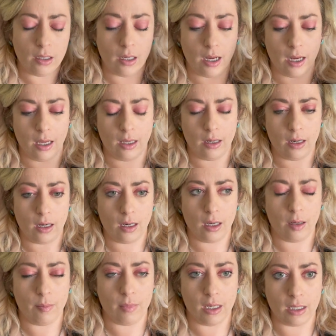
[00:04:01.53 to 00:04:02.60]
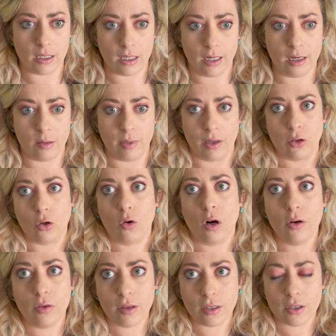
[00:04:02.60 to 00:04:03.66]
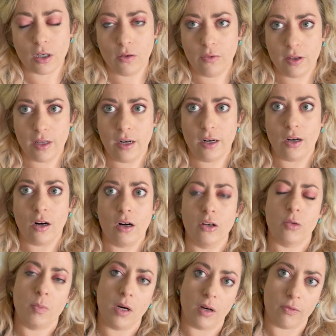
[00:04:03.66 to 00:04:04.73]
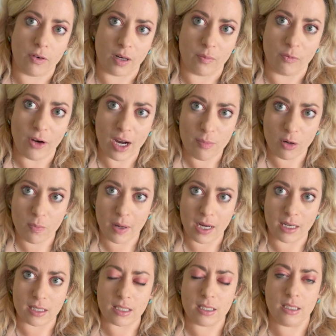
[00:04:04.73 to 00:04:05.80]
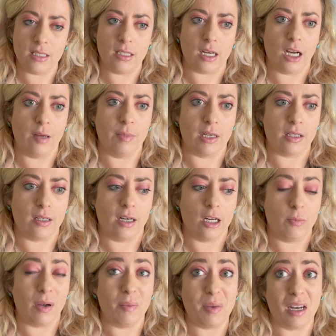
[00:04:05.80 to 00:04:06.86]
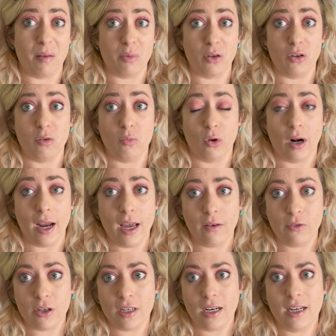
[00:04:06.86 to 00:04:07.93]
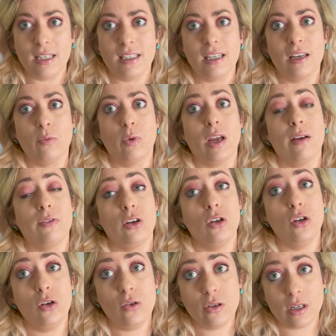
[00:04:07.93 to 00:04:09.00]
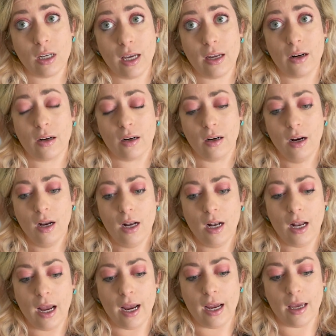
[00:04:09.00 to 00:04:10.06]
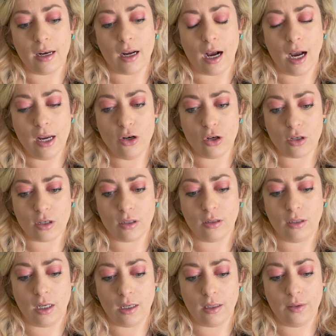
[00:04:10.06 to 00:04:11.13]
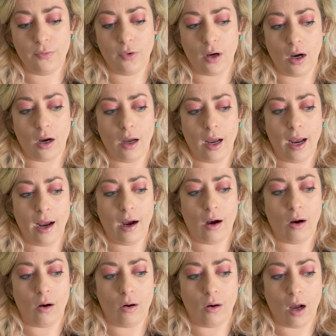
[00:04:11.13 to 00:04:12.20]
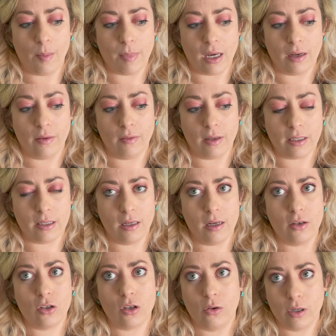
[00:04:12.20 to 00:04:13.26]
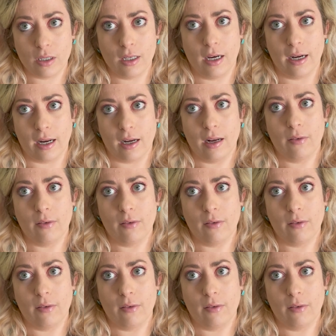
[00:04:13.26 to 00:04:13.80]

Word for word: And I'm excited about the growth that's over there, our small farm fiber boxes. I'm excited about being able to do more advertising. We have a newsletter. And I just love how, I mean, like I said, it's so exciting.